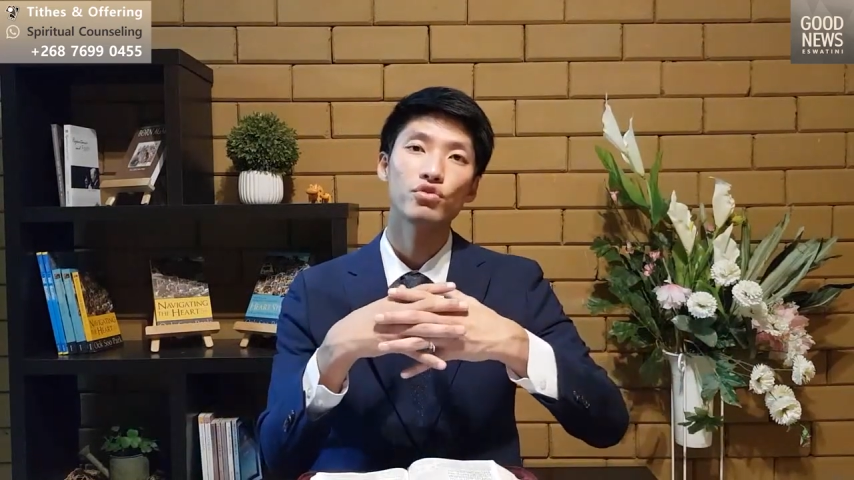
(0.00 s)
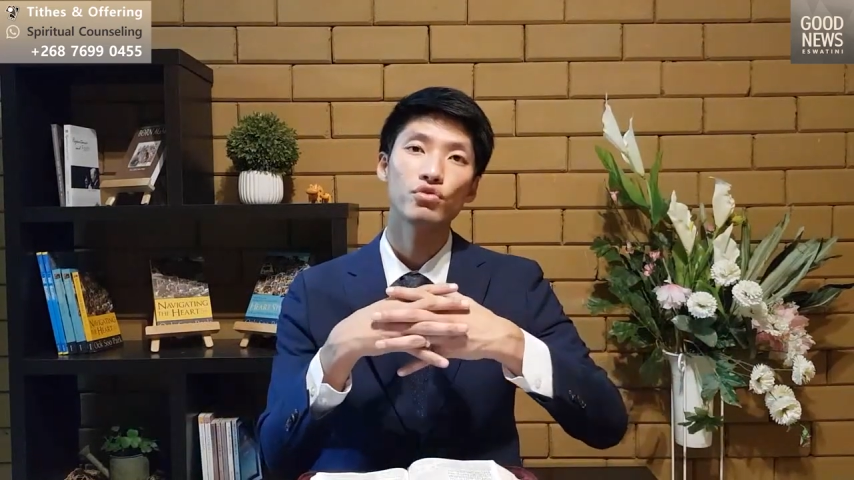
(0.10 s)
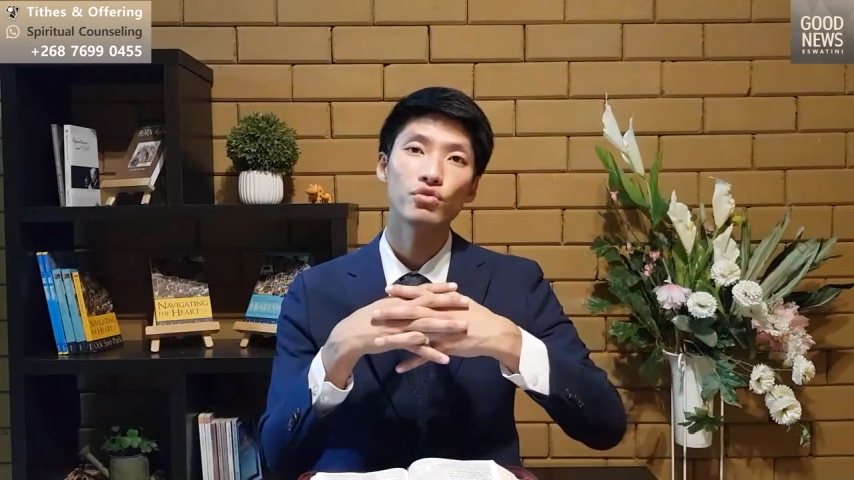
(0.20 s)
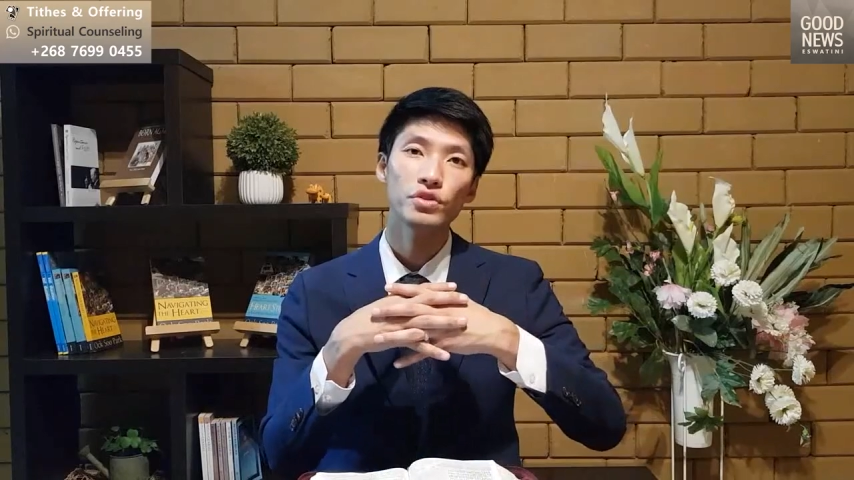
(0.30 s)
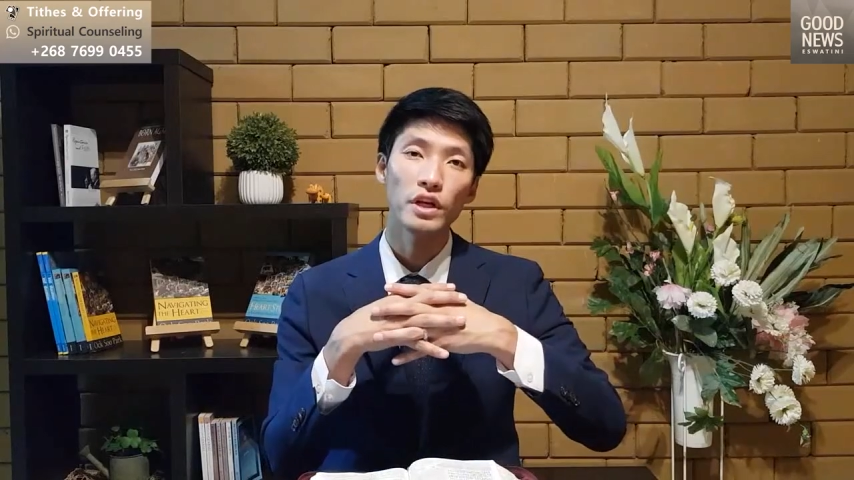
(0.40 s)

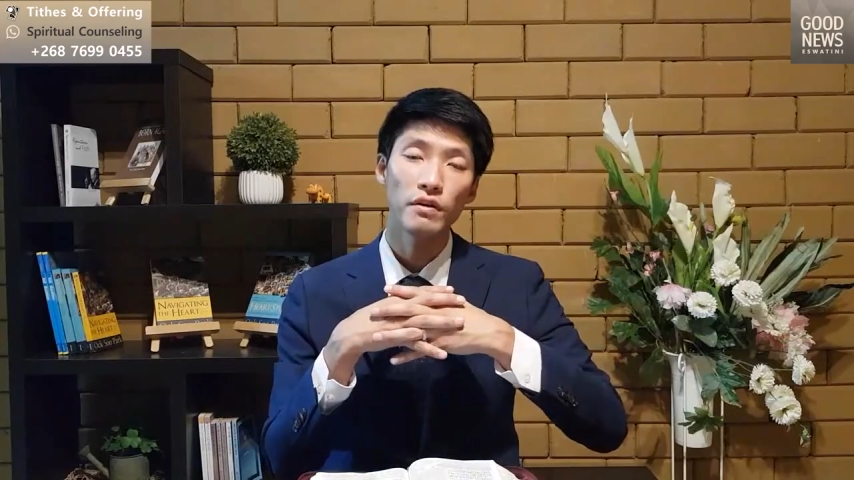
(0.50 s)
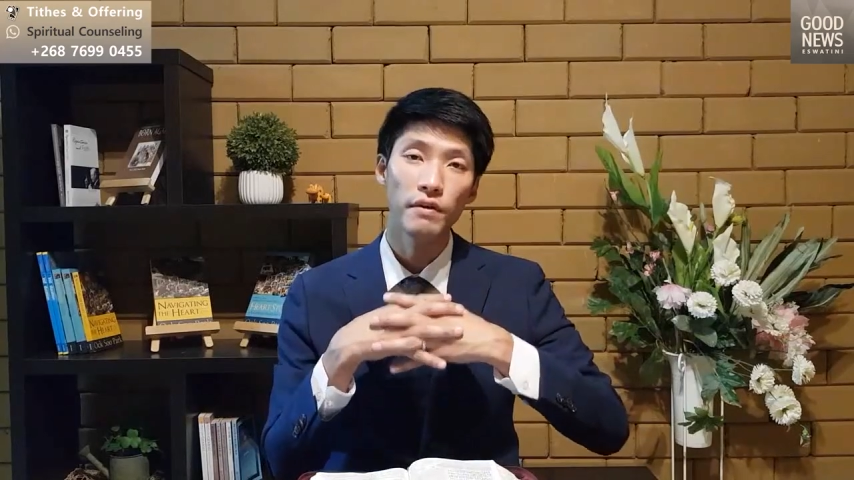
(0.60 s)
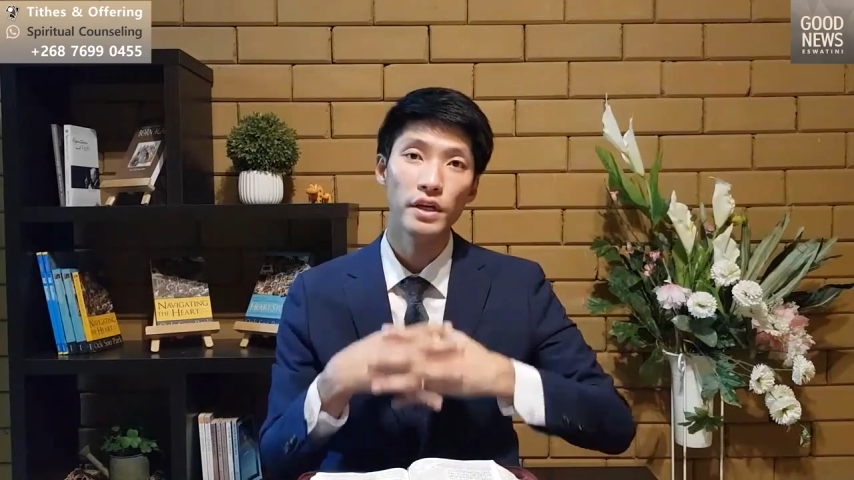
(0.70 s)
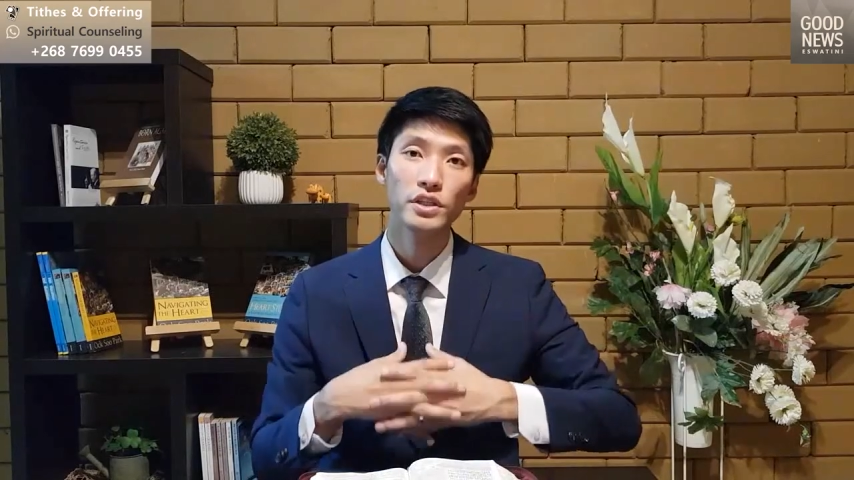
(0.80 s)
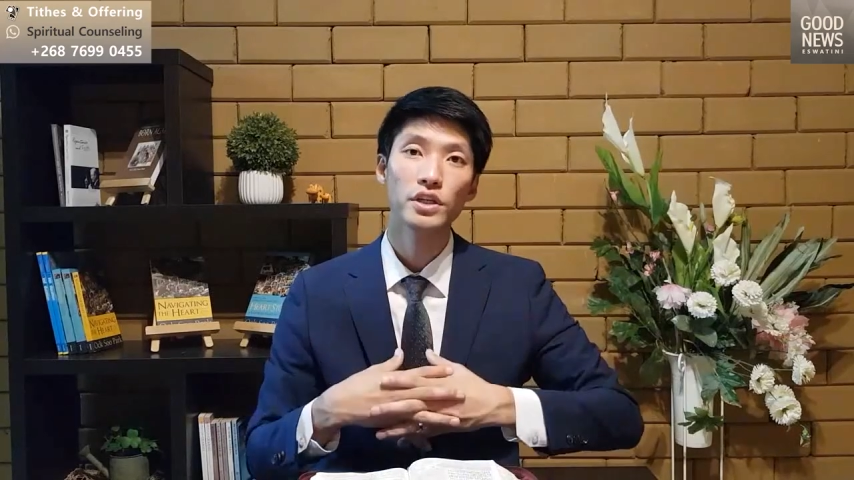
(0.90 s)
true
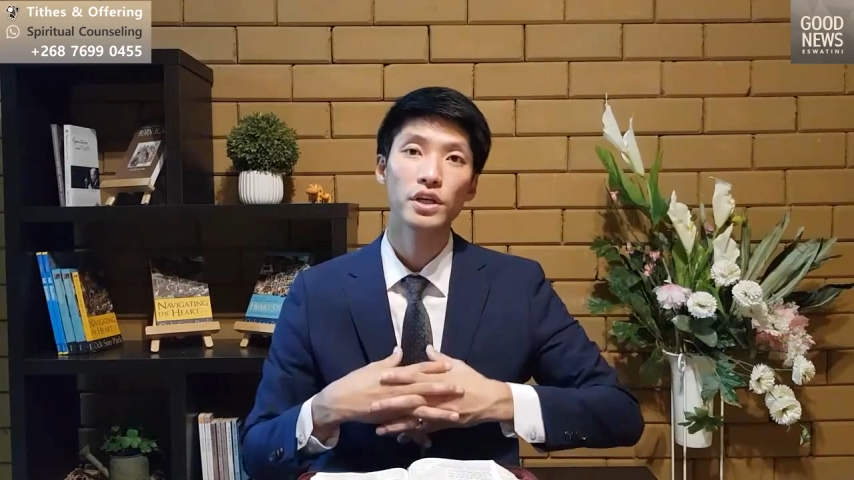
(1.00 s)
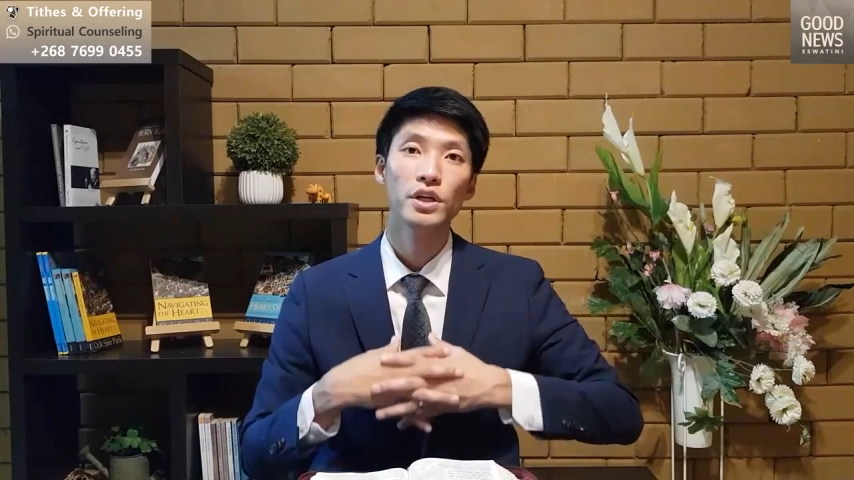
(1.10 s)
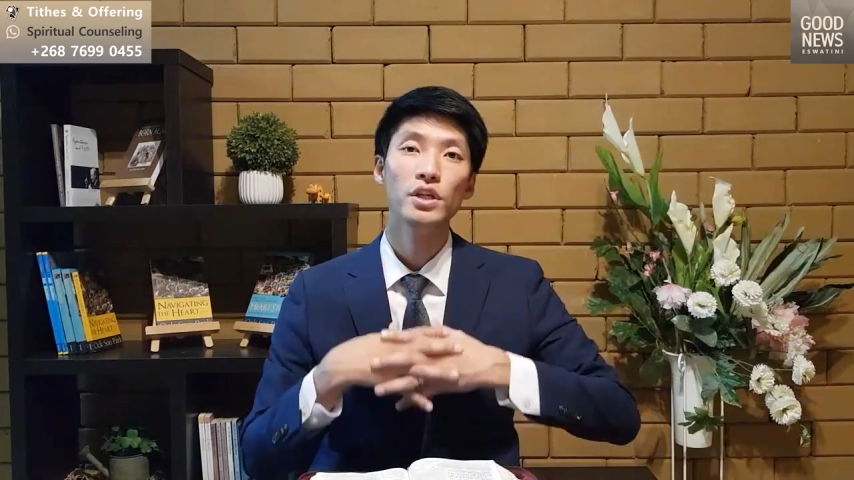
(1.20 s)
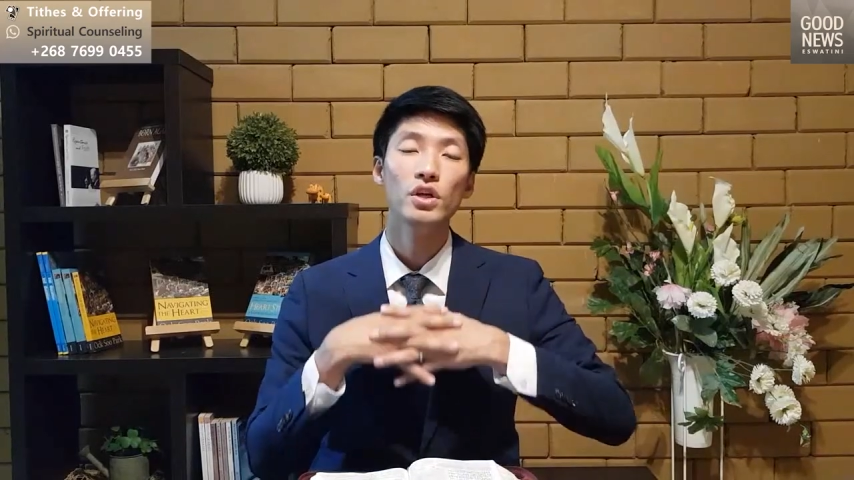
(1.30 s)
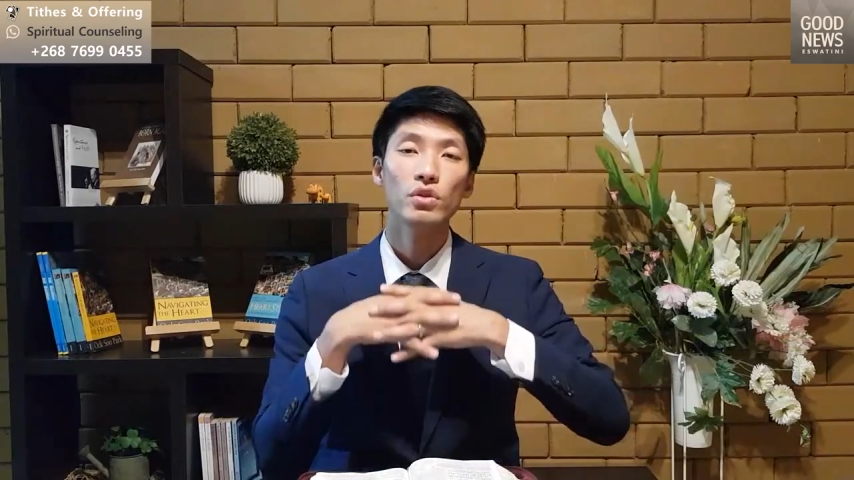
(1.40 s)

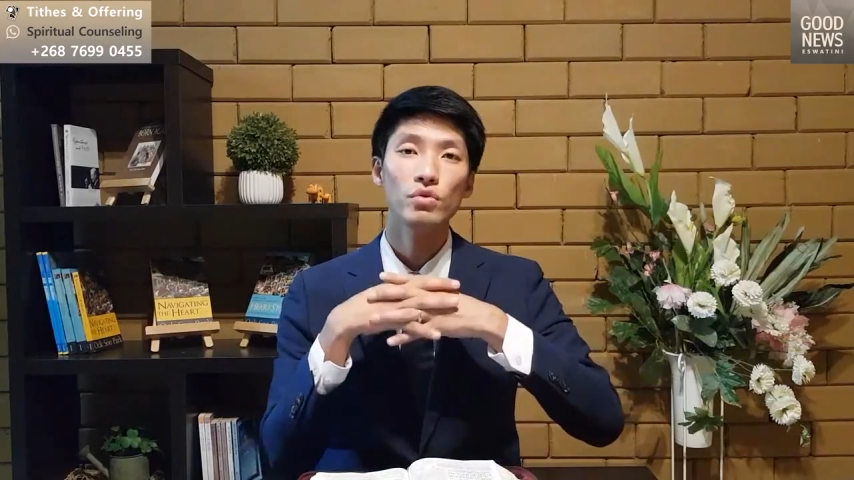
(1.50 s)
salvation